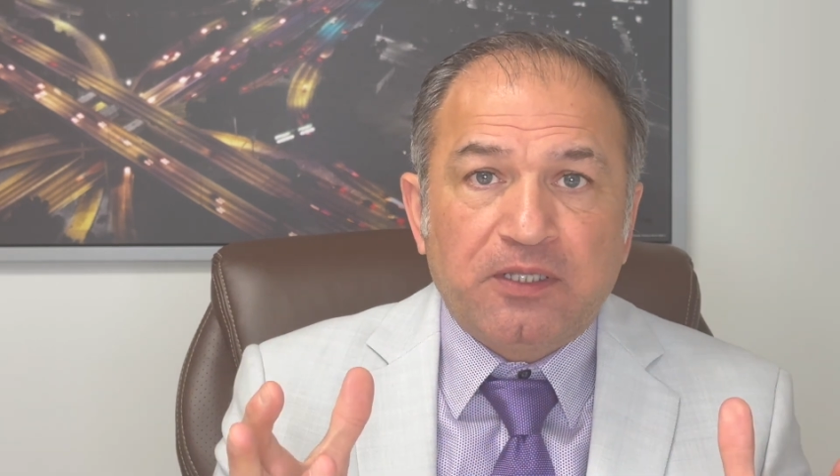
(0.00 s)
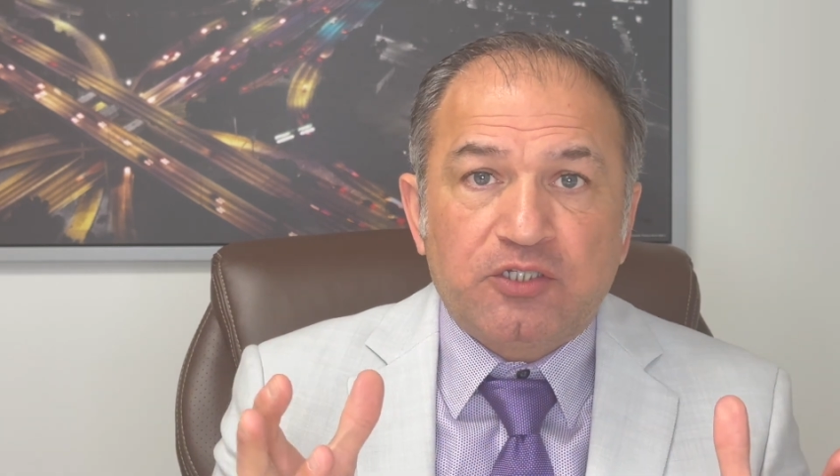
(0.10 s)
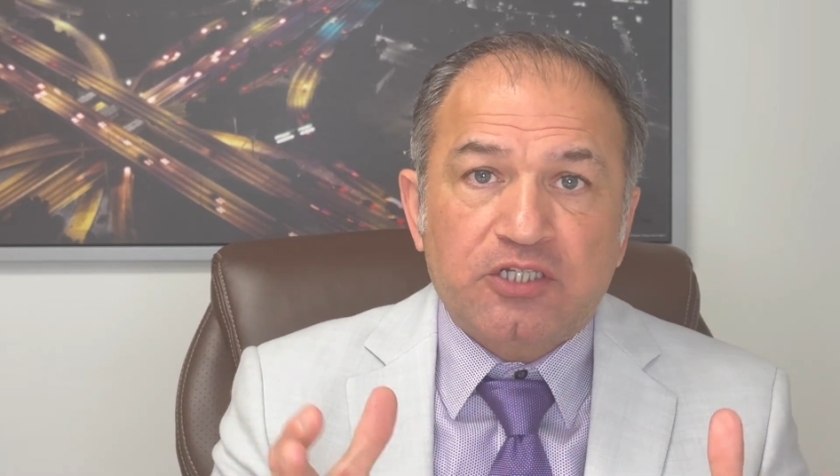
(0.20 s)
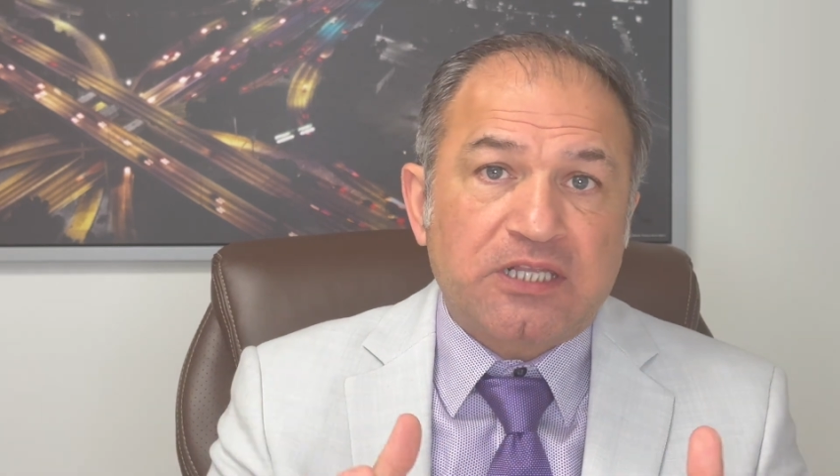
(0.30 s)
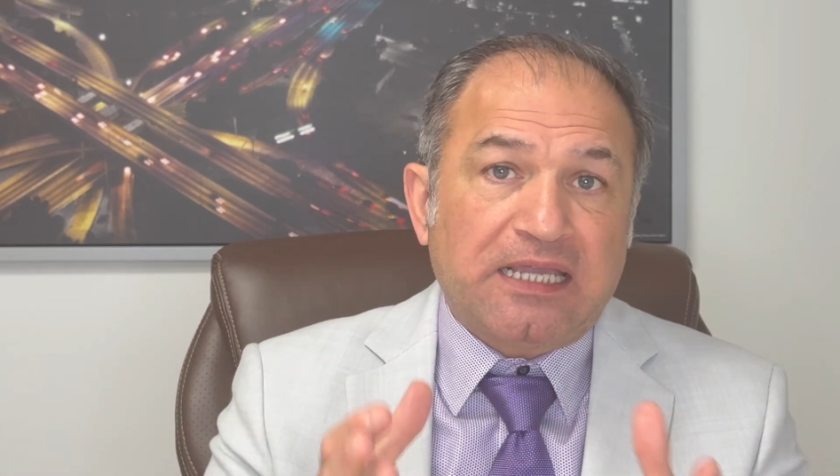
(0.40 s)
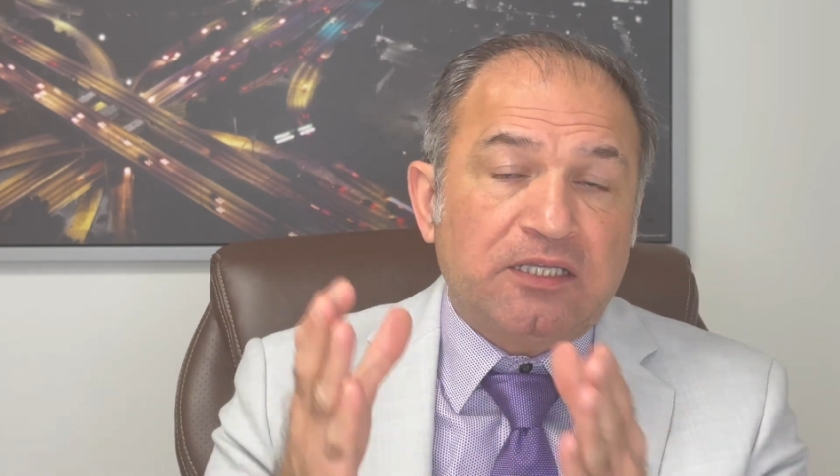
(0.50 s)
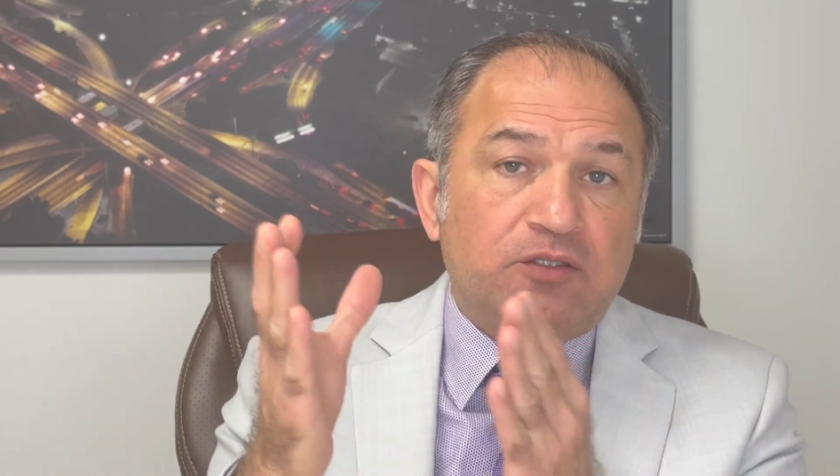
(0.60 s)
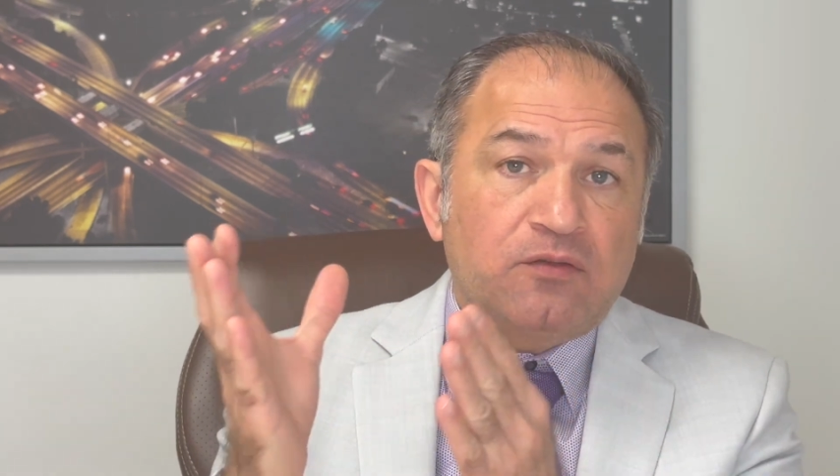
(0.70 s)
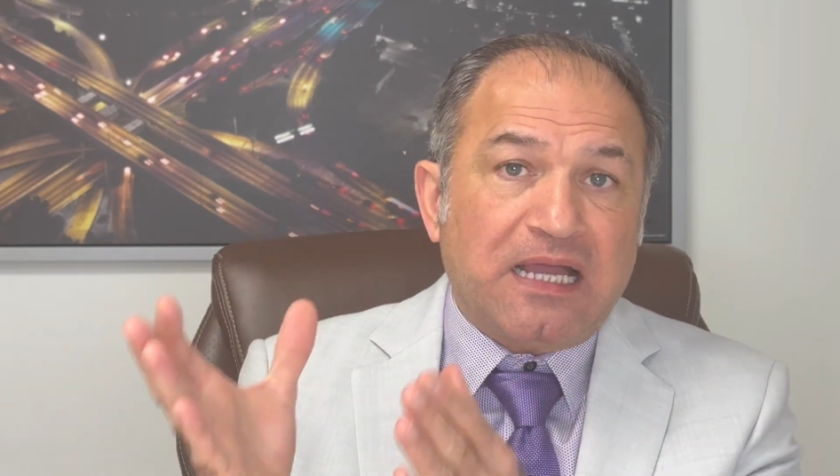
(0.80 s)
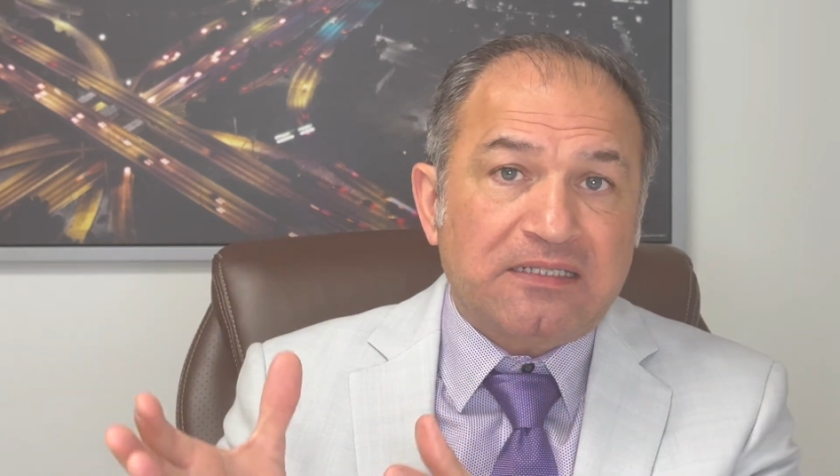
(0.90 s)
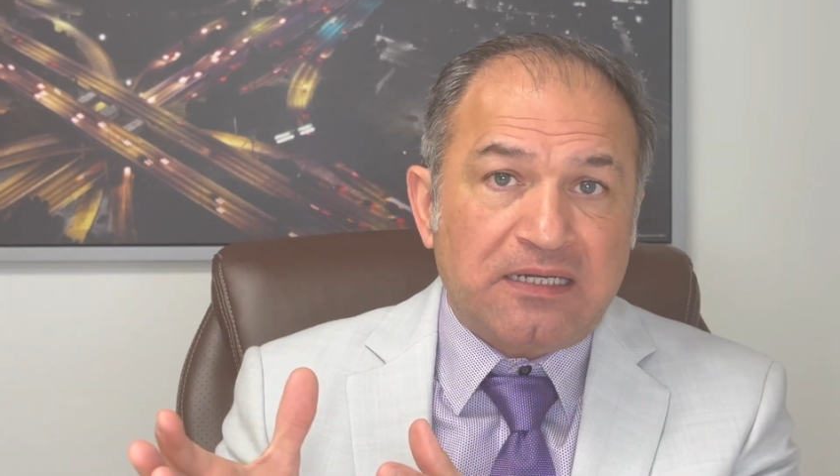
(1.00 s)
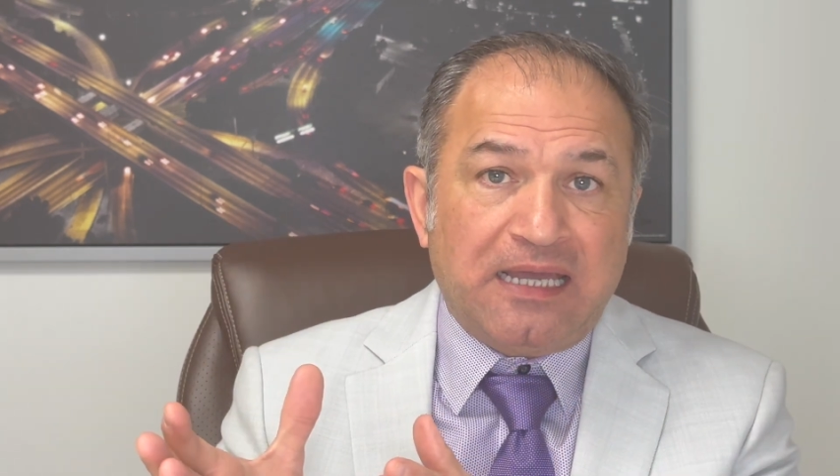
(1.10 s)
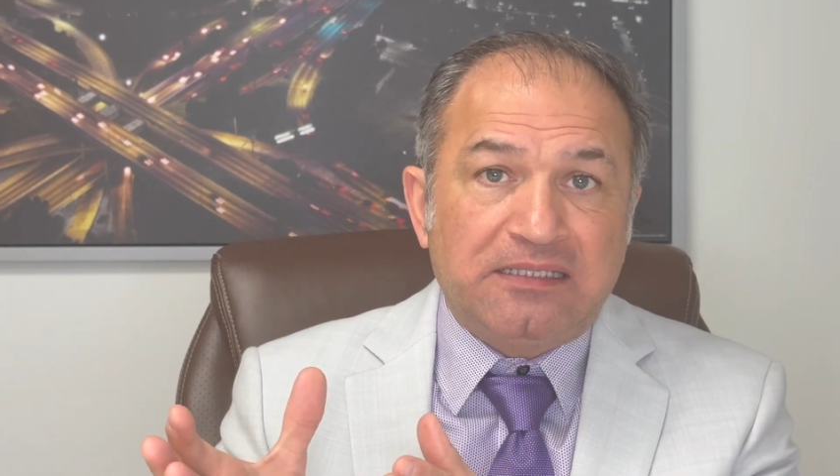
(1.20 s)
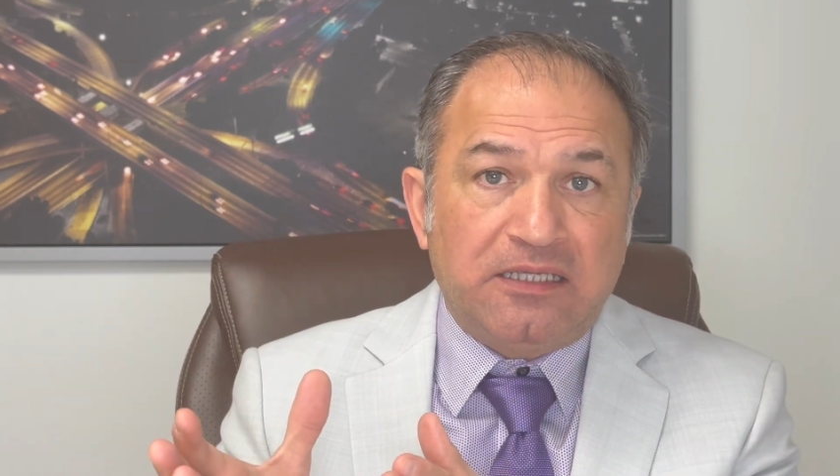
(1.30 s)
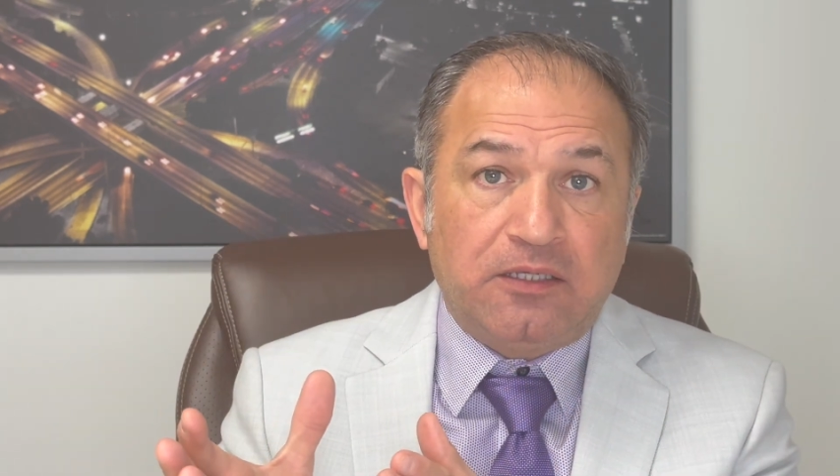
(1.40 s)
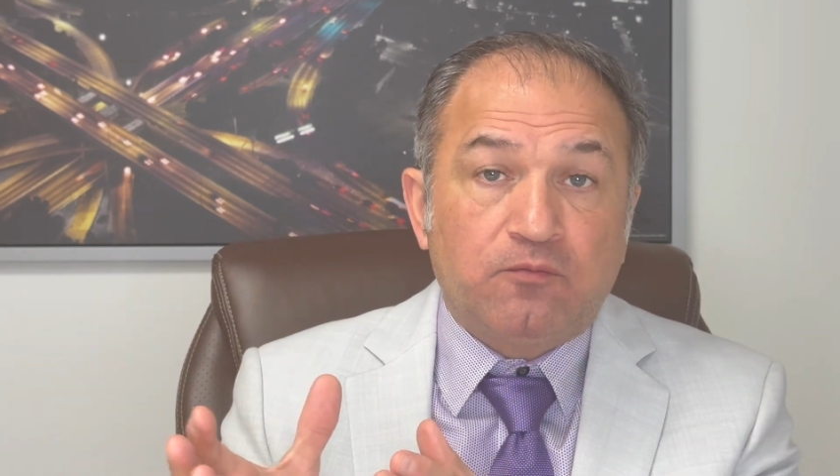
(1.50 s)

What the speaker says: just like in 2019,